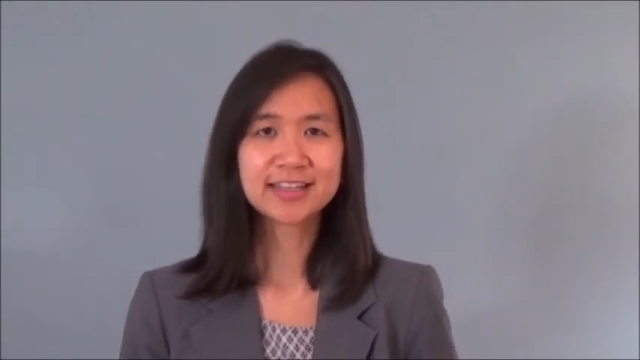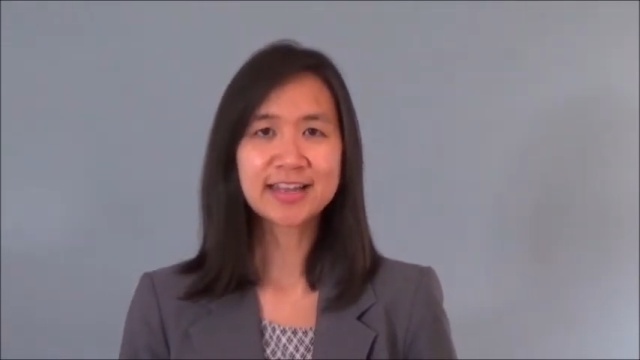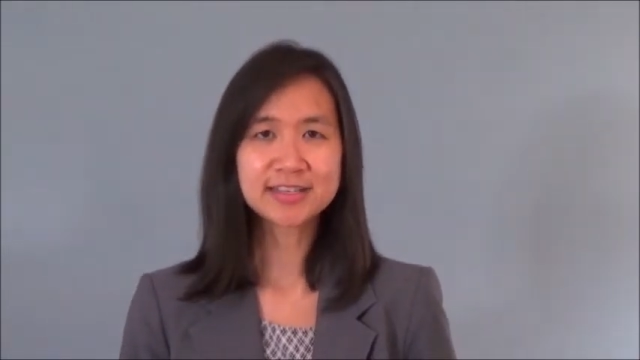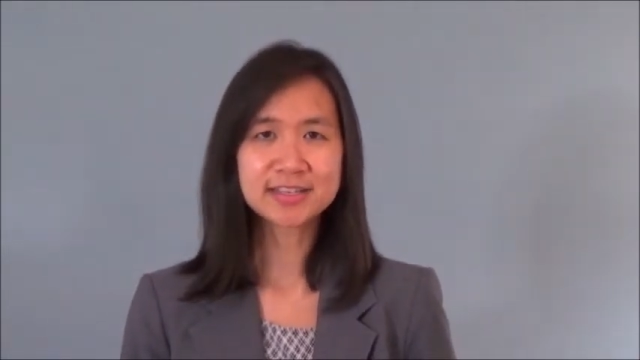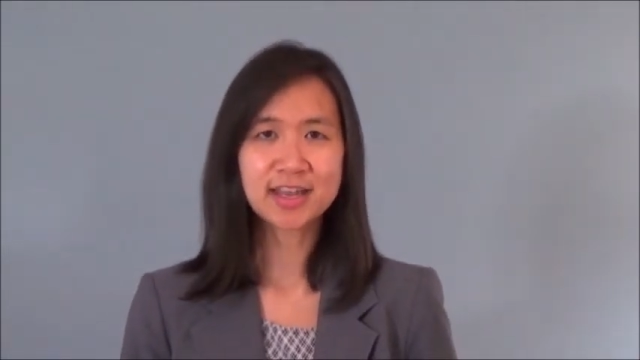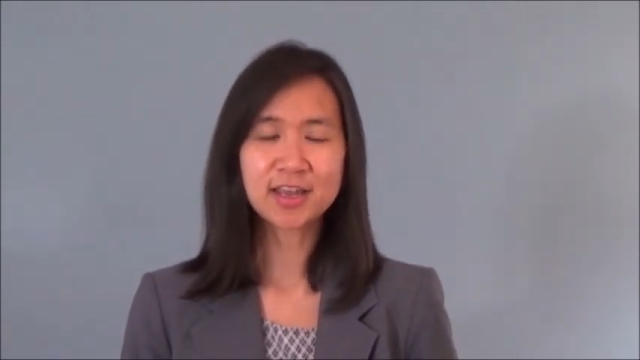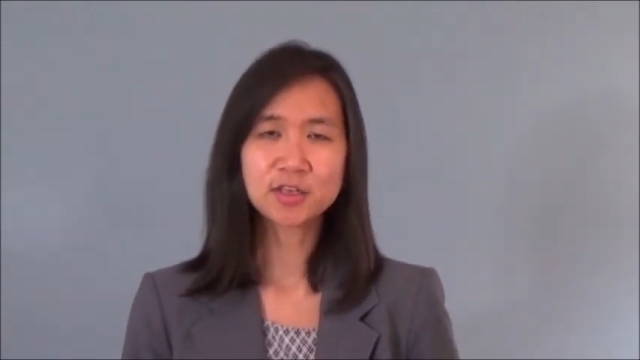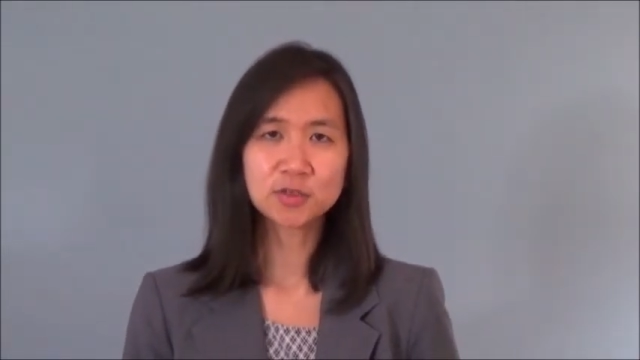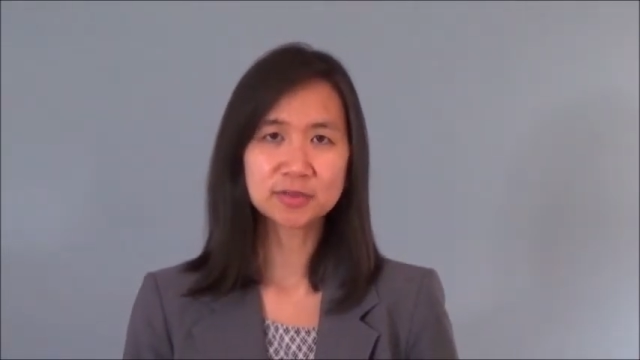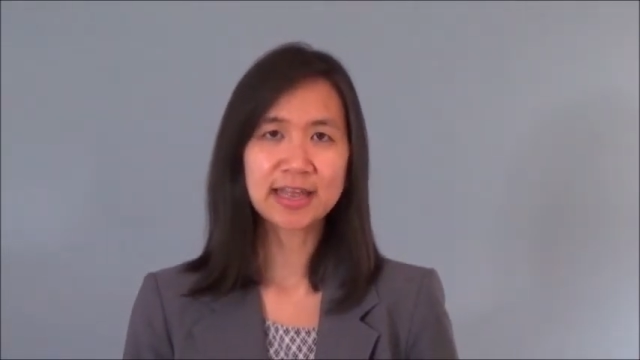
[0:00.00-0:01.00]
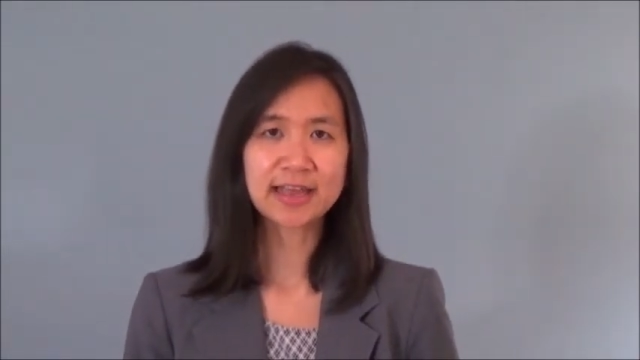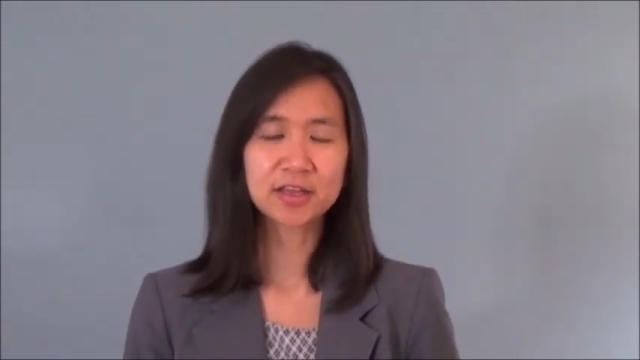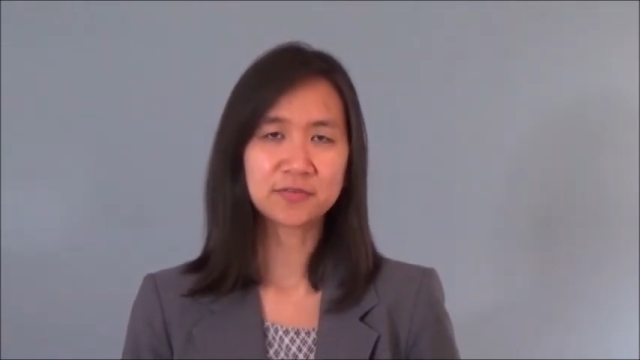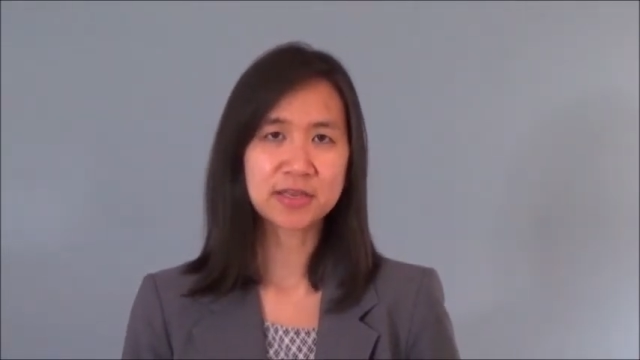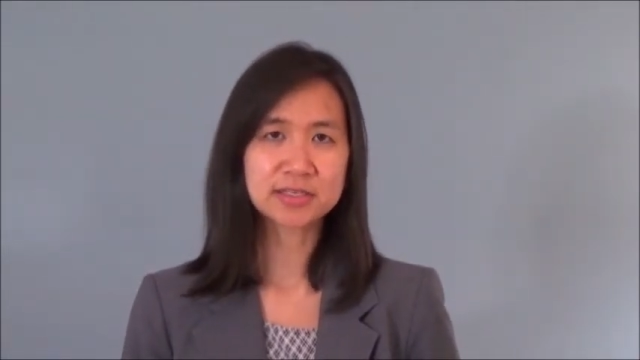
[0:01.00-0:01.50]
Let's say you
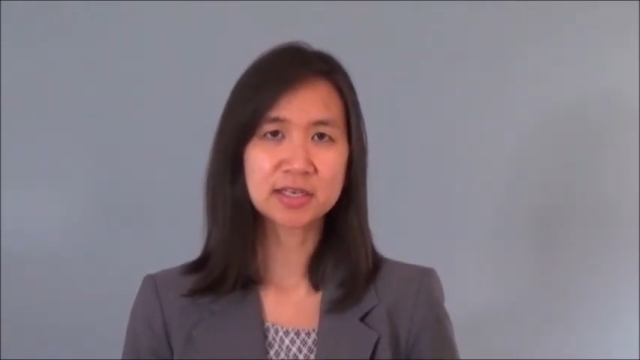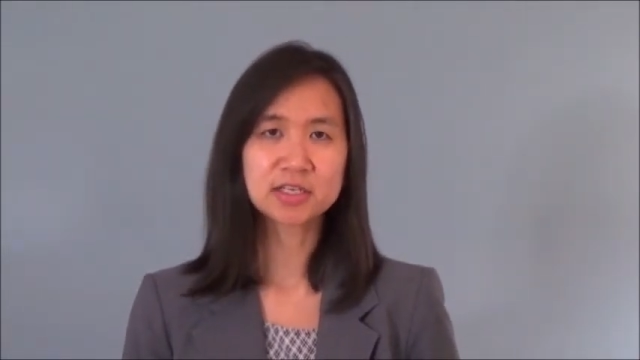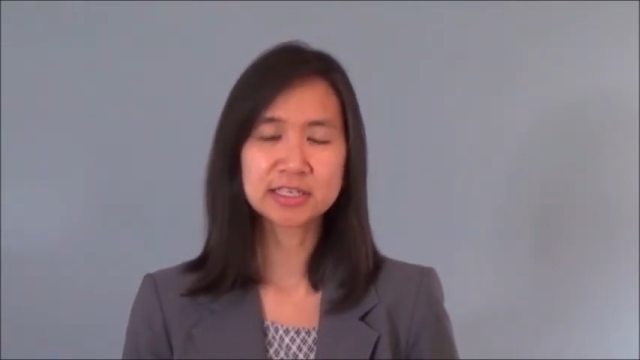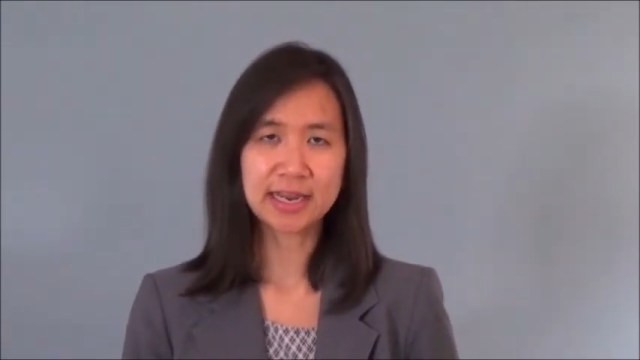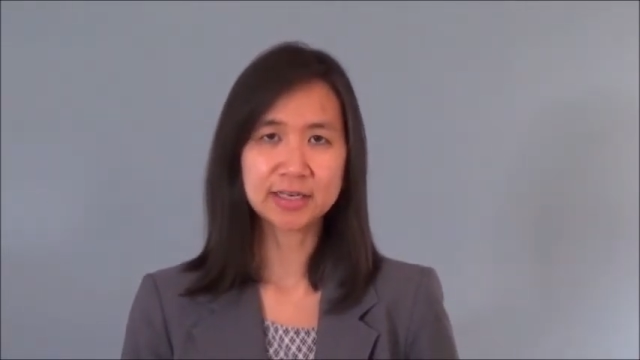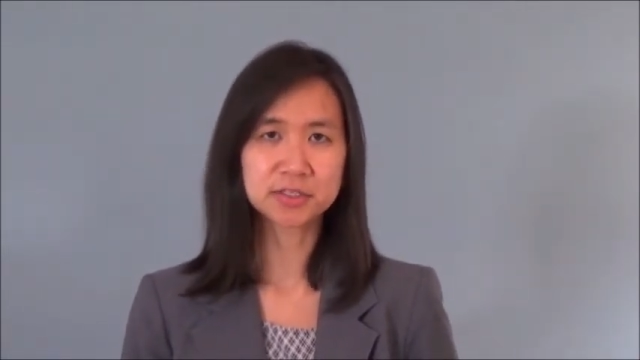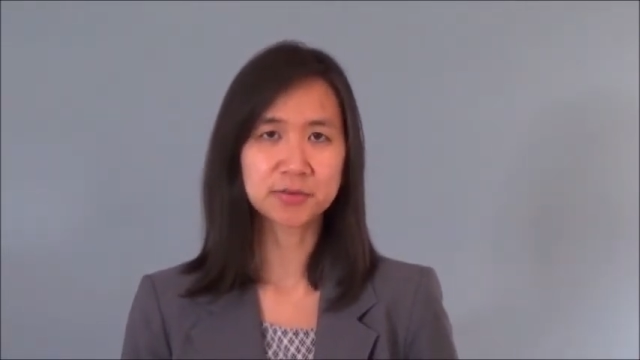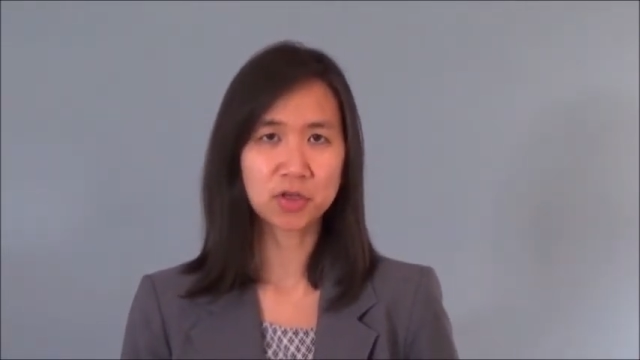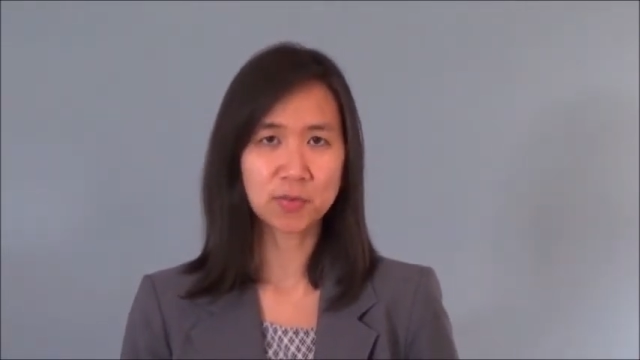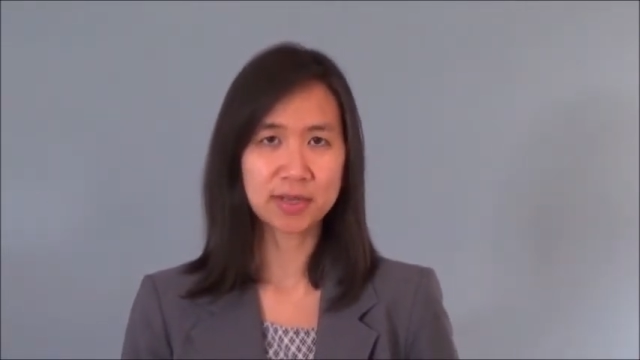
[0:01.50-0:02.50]
lack a visa to enter the